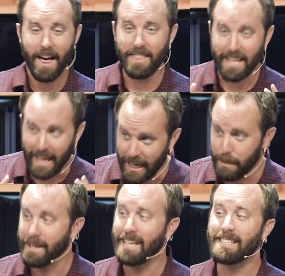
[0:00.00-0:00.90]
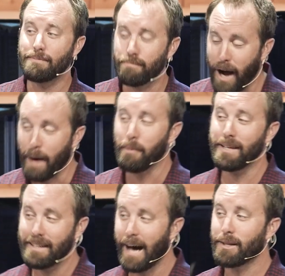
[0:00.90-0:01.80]
The enemy is
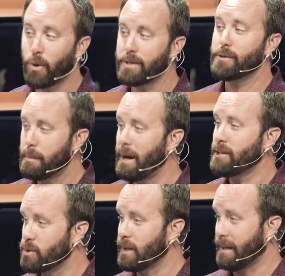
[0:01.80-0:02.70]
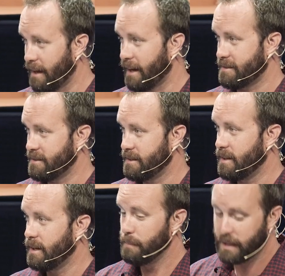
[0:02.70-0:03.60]
probably not going to come at you like that
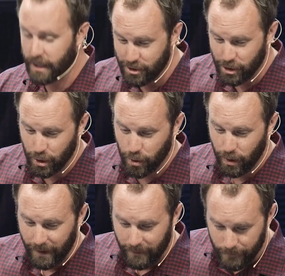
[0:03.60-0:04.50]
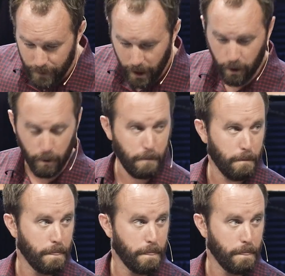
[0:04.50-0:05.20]
because you know.